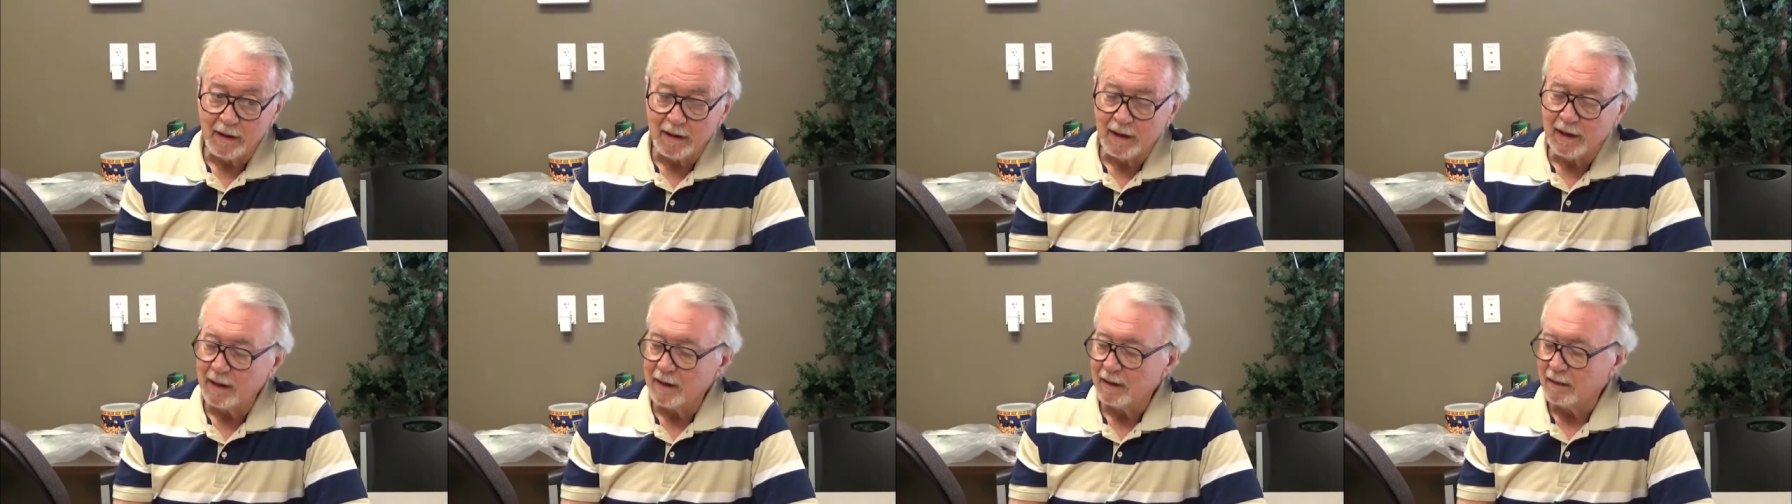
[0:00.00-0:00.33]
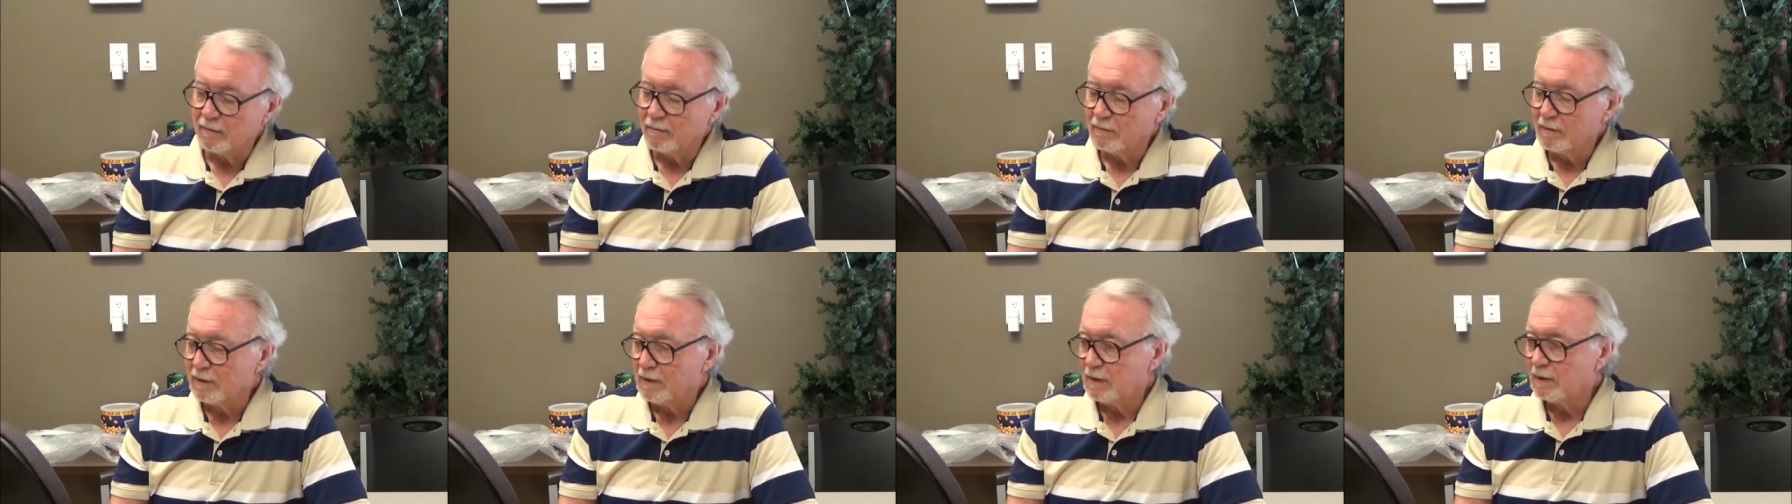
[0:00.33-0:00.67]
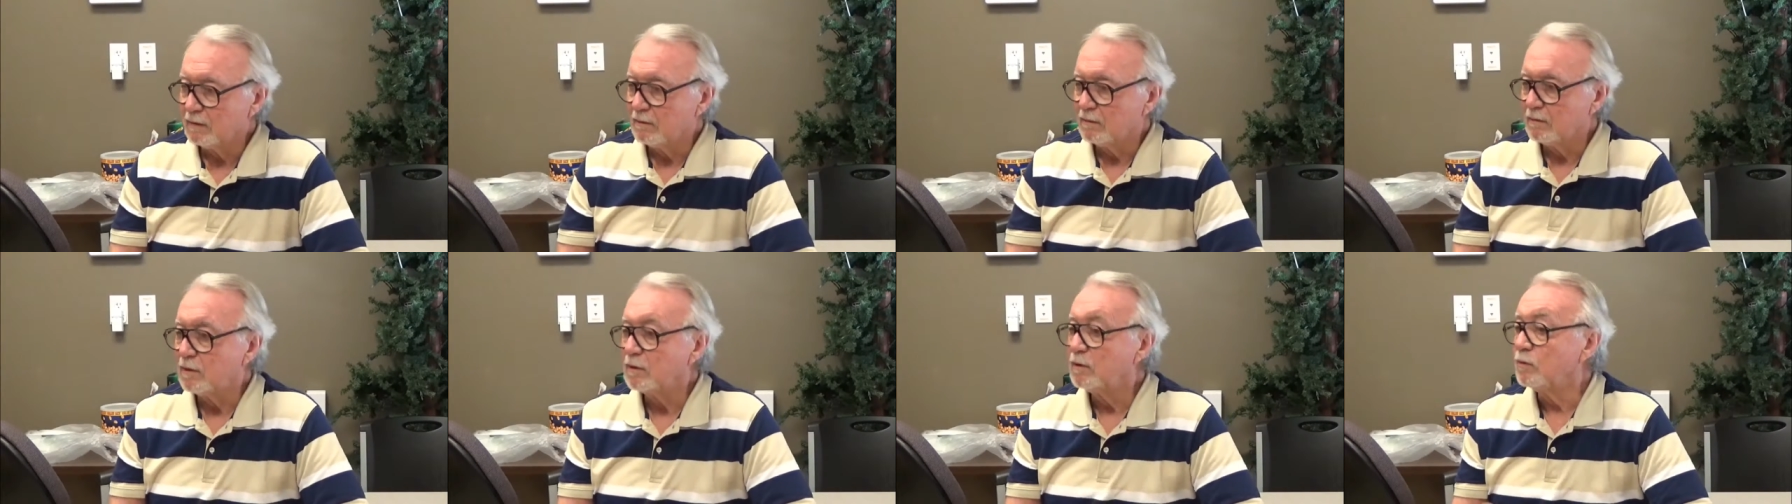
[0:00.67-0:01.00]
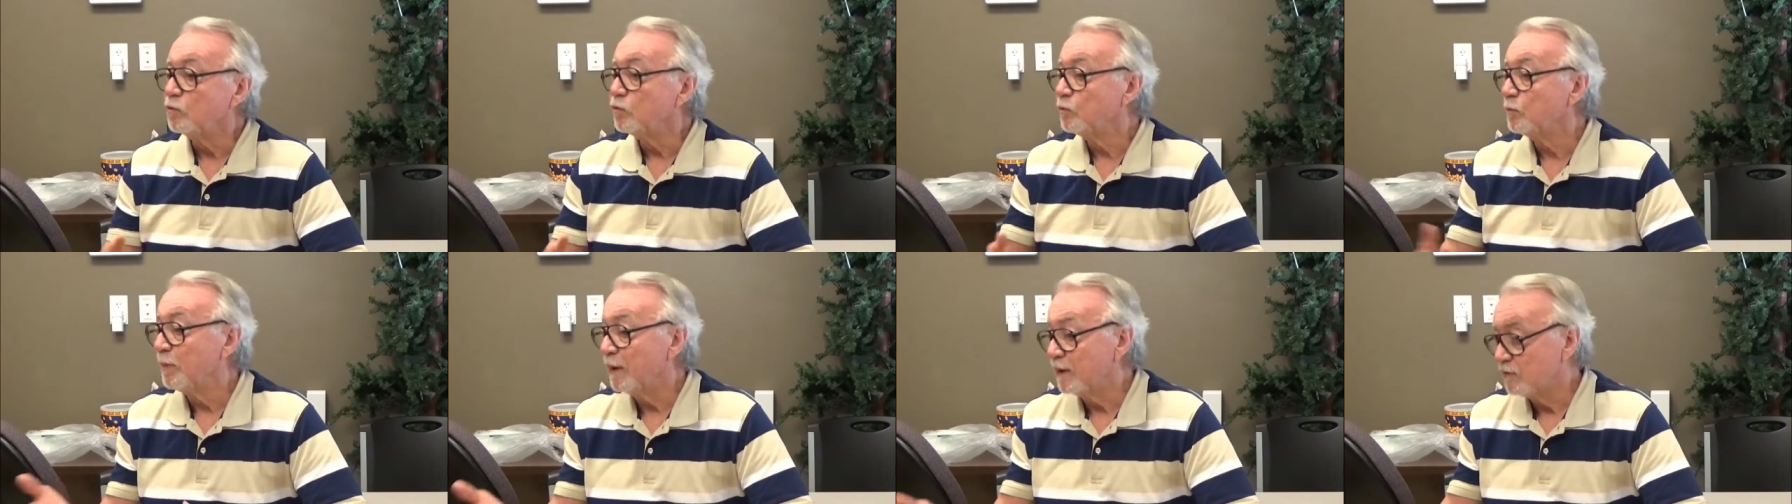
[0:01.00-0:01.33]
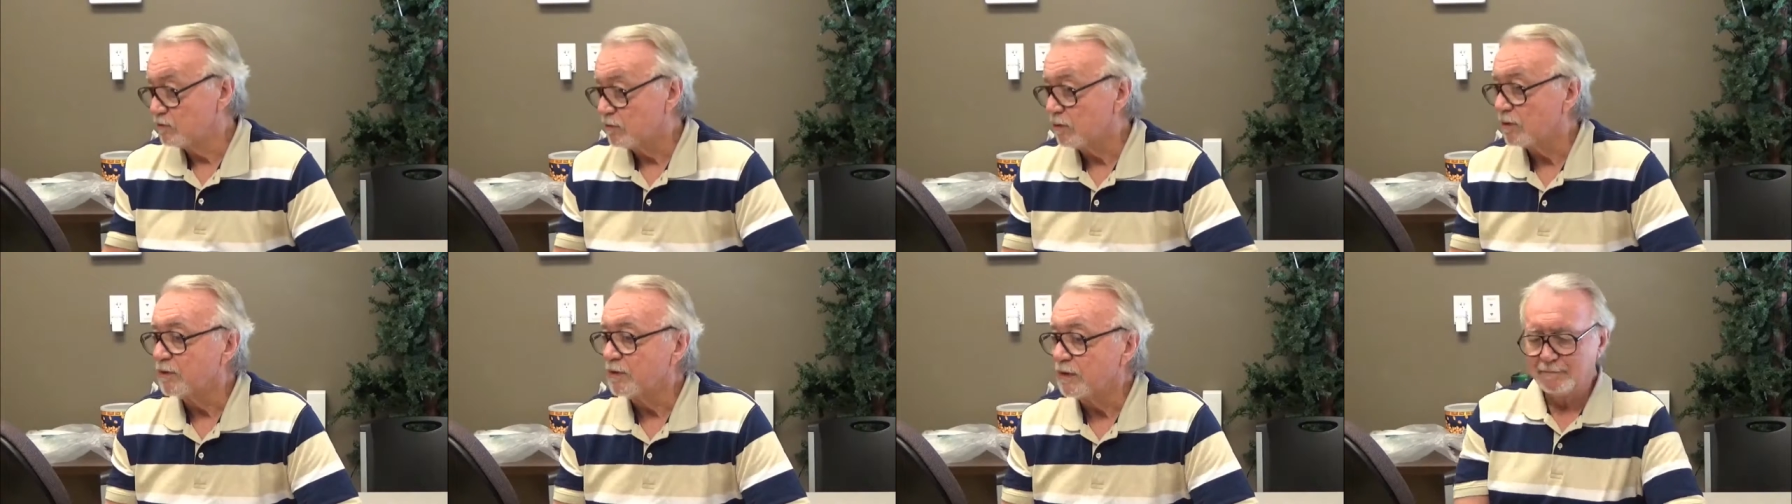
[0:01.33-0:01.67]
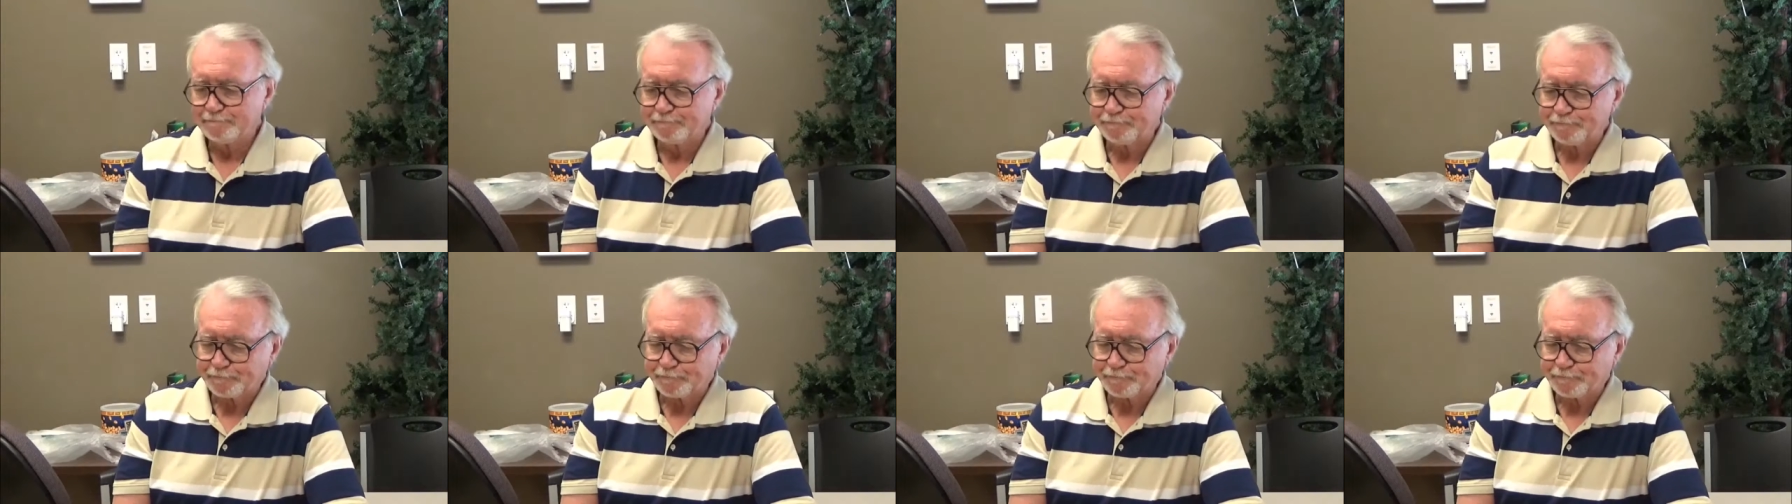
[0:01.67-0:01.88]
care, we don't do specialty.